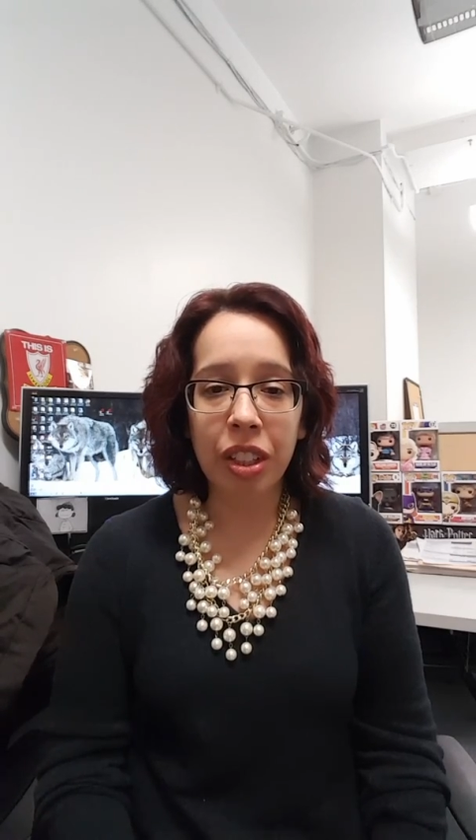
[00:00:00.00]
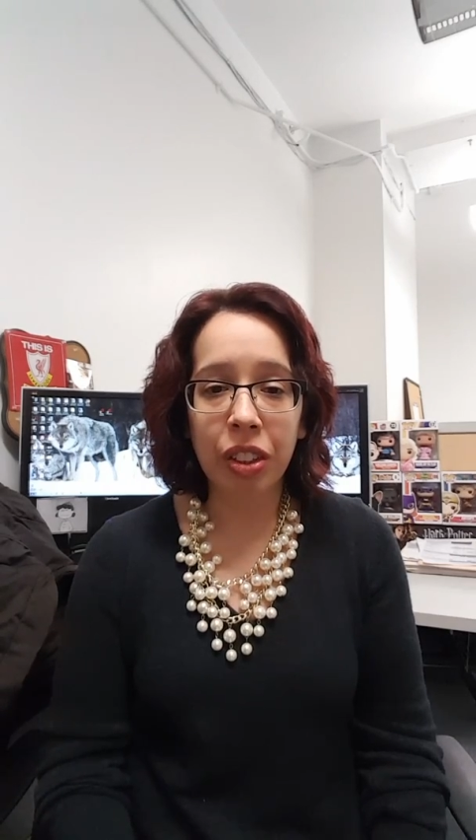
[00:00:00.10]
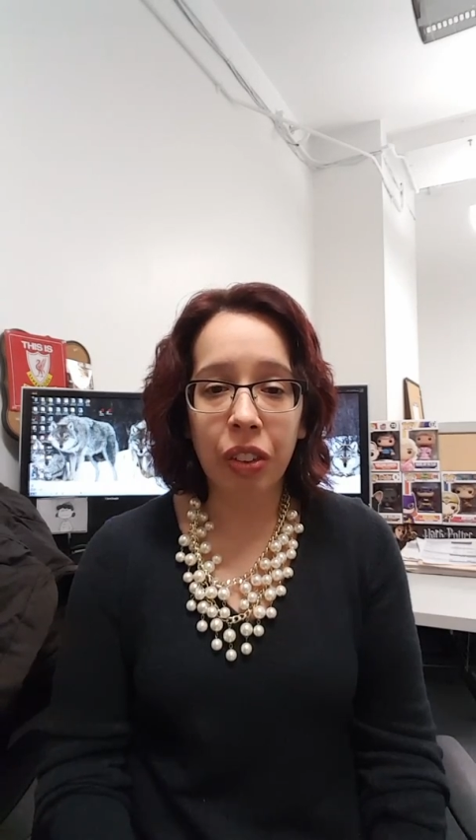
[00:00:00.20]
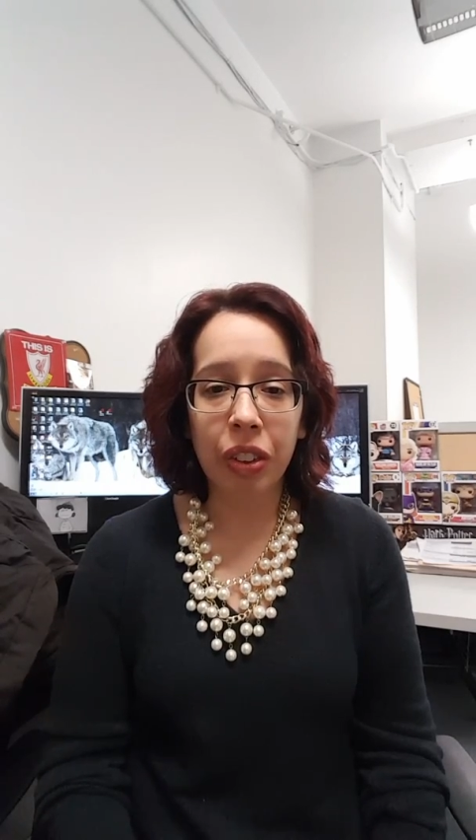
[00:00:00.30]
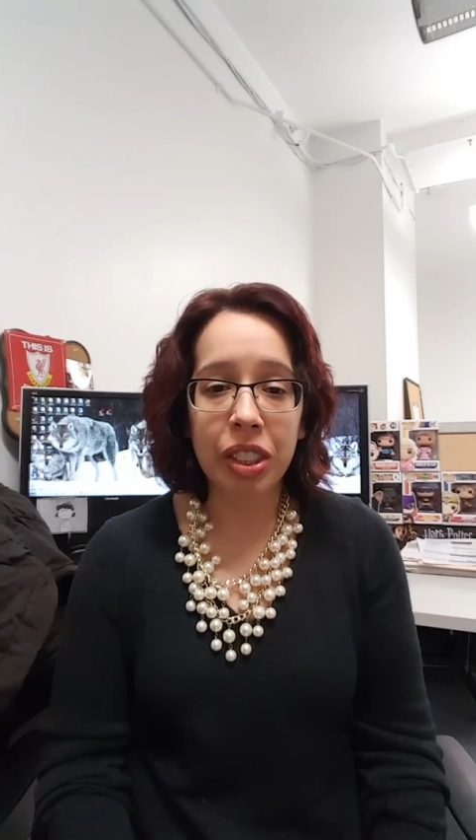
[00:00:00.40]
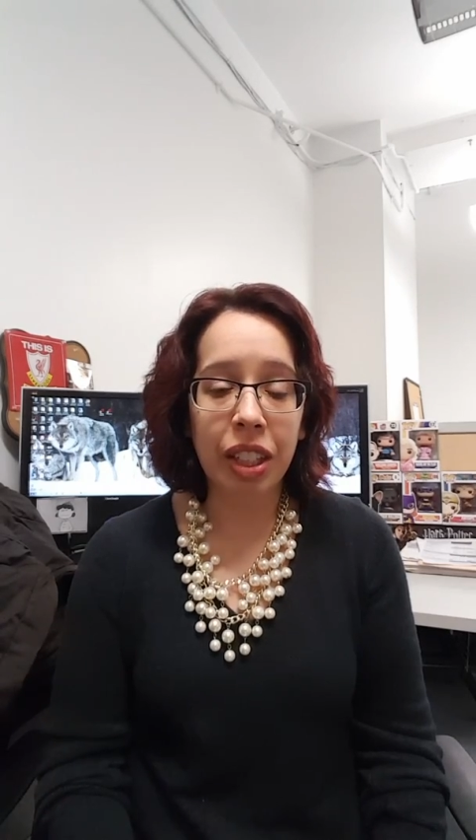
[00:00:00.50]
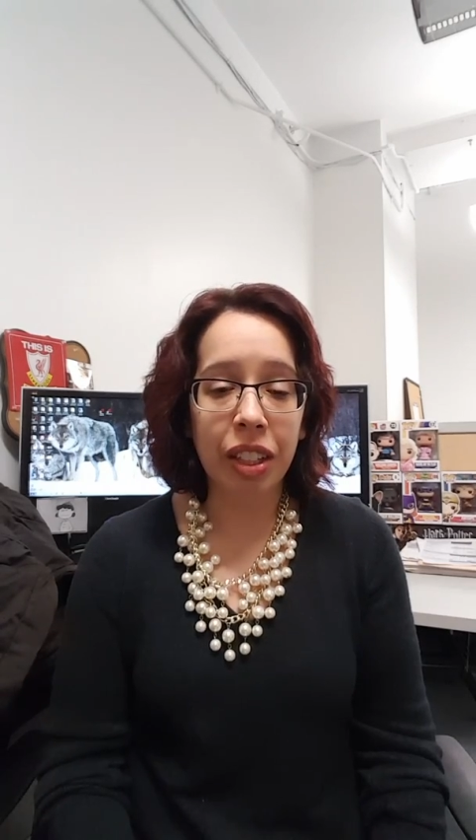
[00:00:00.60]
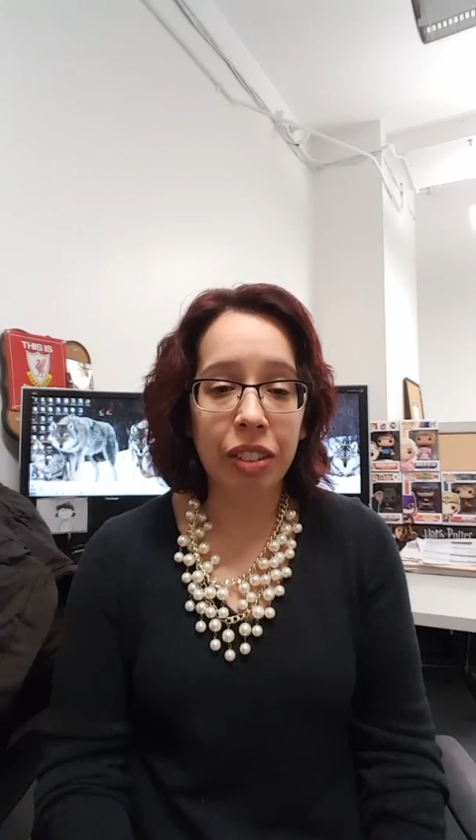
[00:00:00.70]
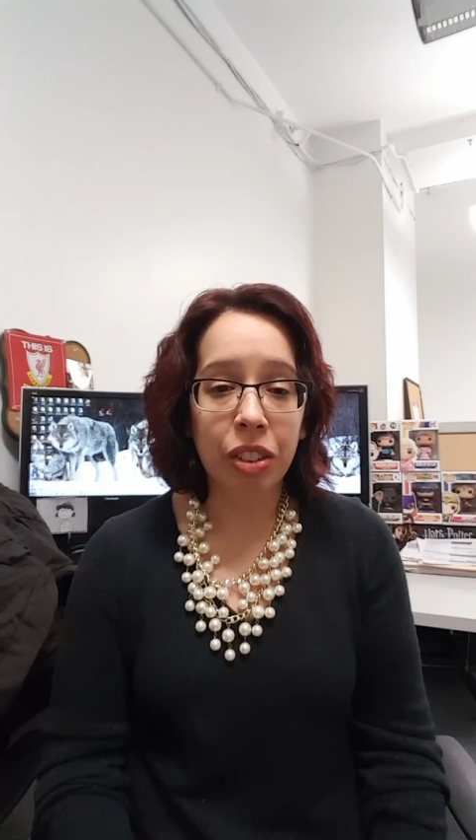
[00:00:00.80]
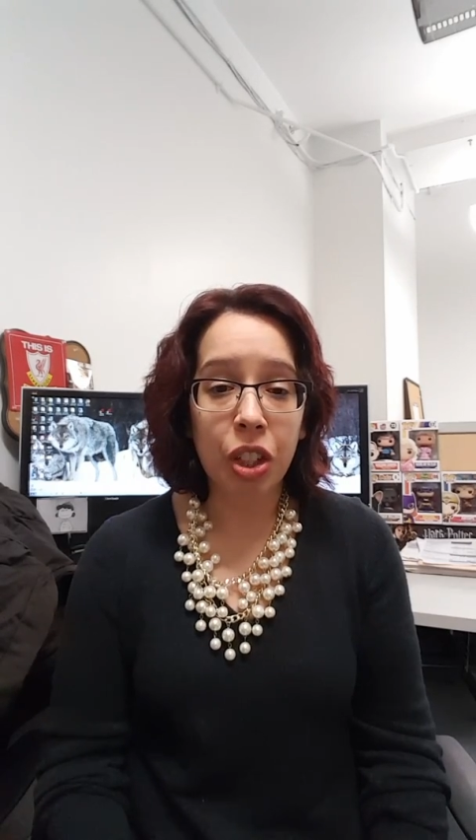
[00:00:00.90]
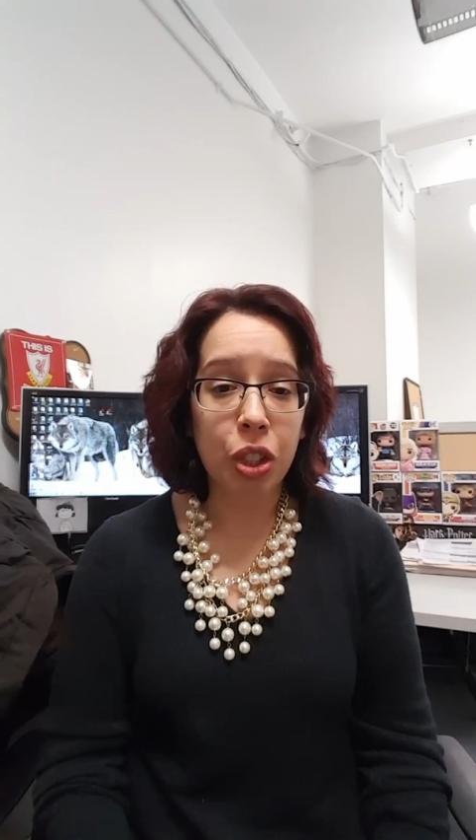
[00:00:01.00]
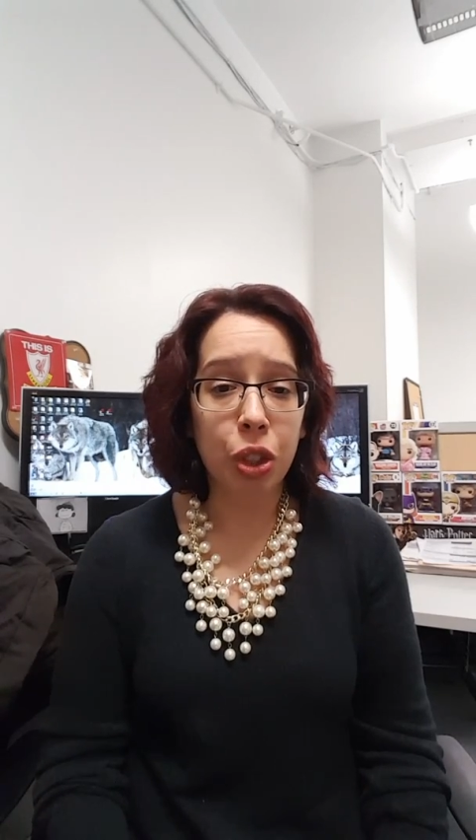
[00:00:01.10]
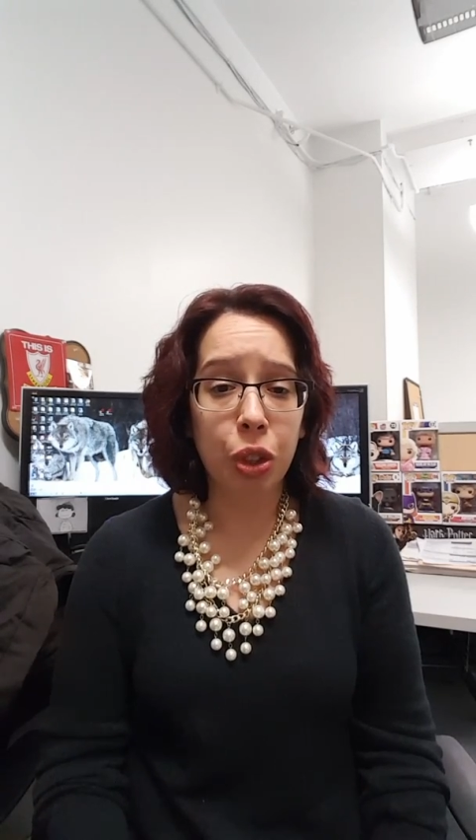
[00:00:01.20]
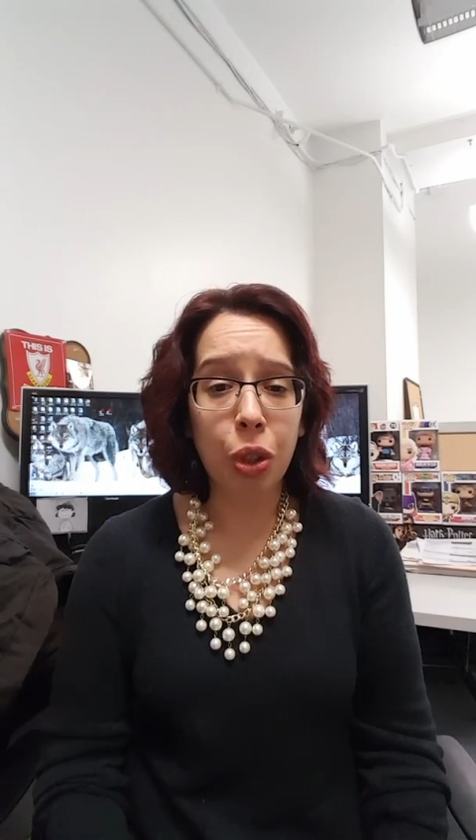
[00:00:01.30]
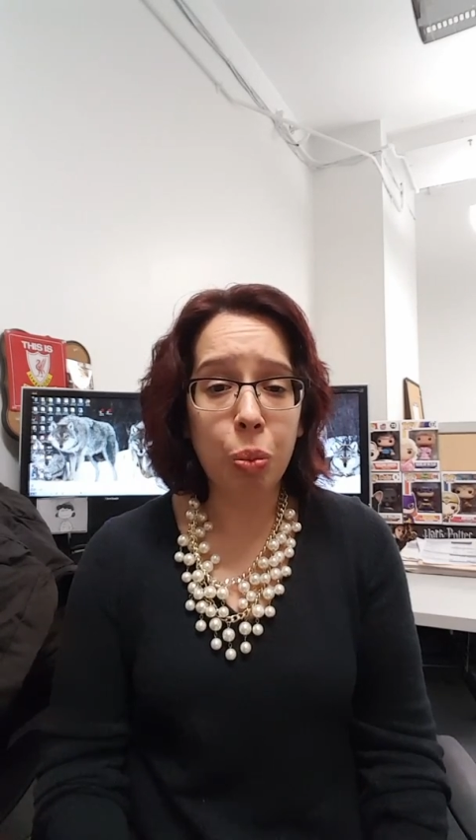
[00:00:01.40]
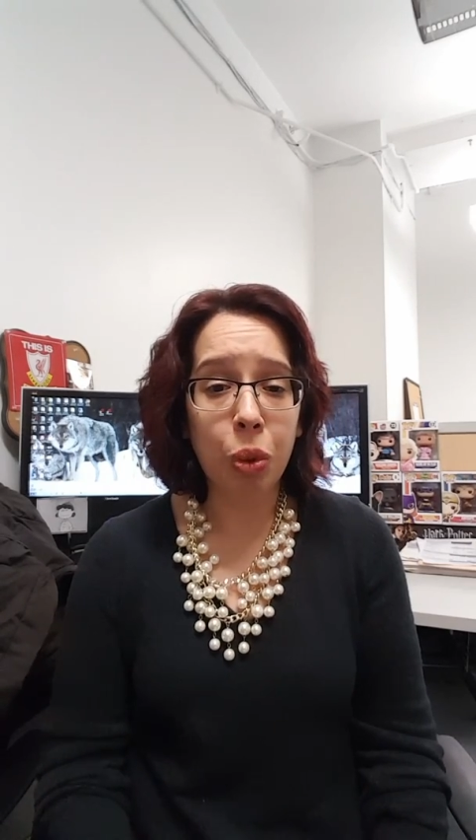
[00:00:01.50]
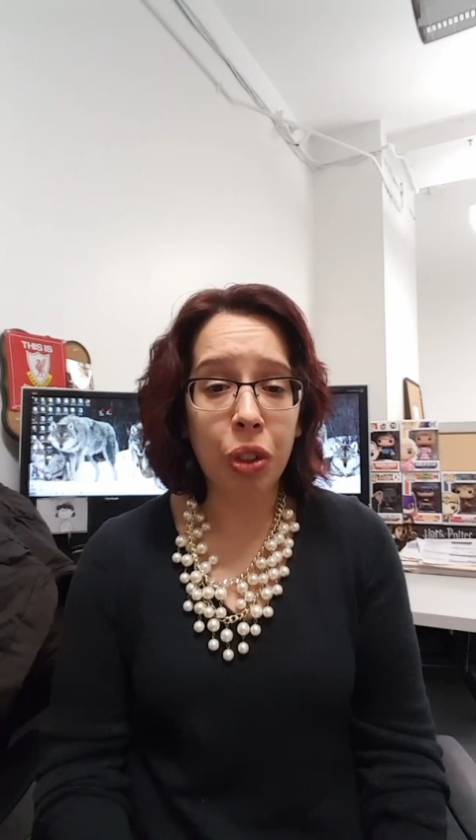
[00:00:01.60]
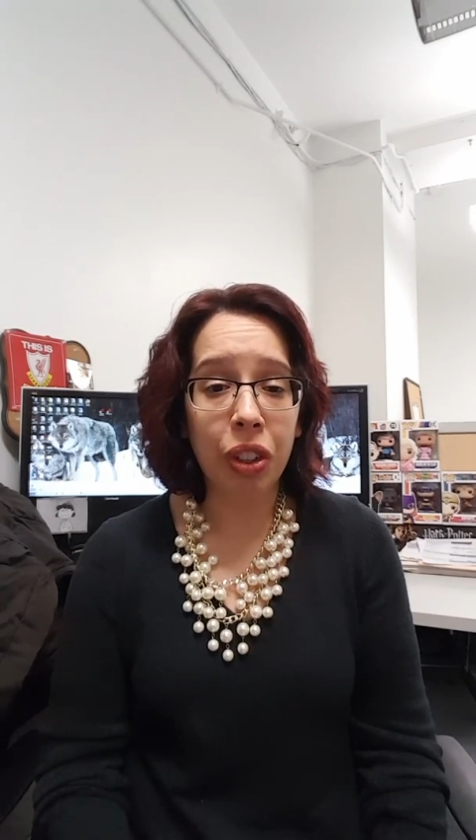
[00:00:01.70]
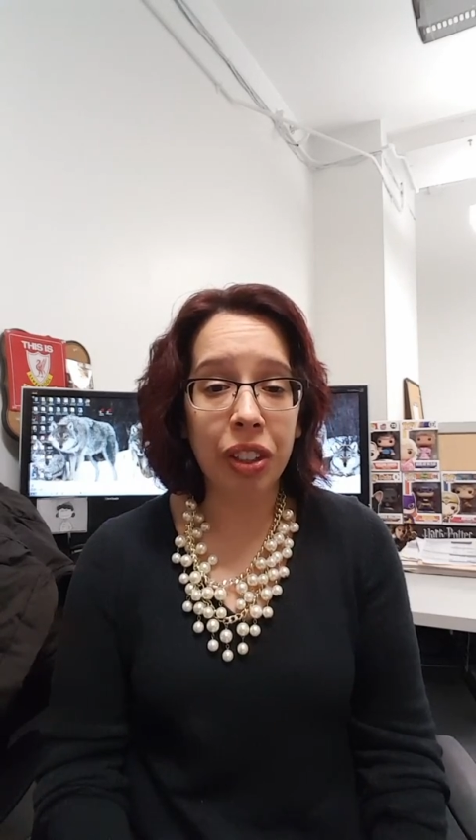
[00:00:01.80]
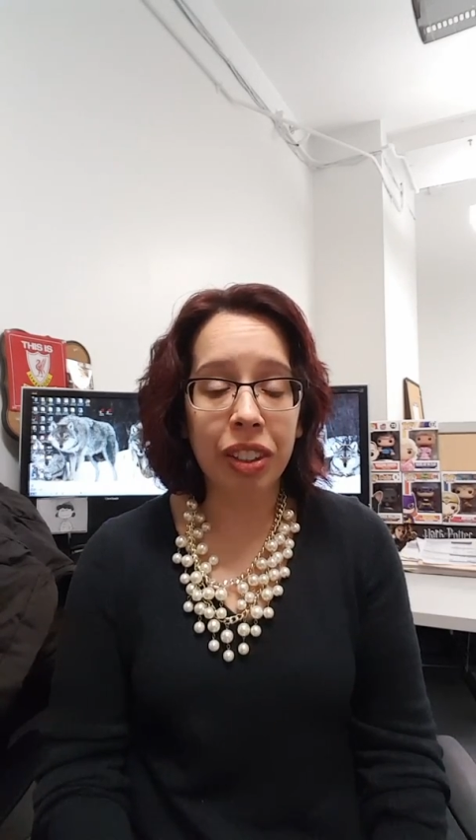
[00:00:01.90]
you know, they say, you're
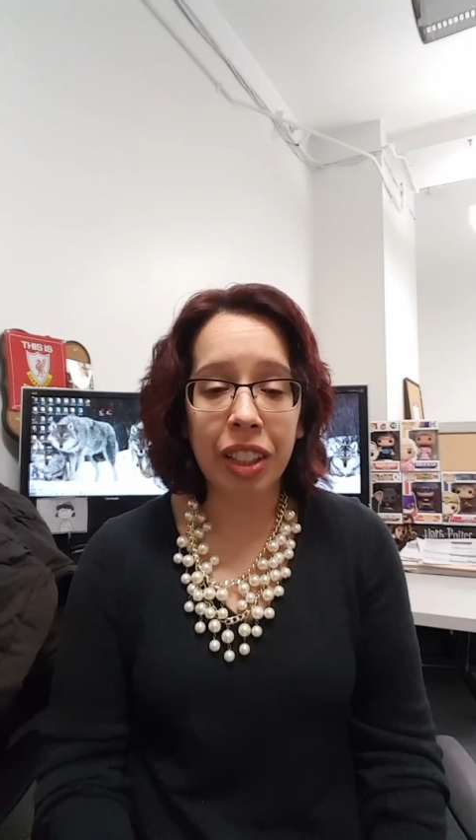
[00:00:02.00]
worth it.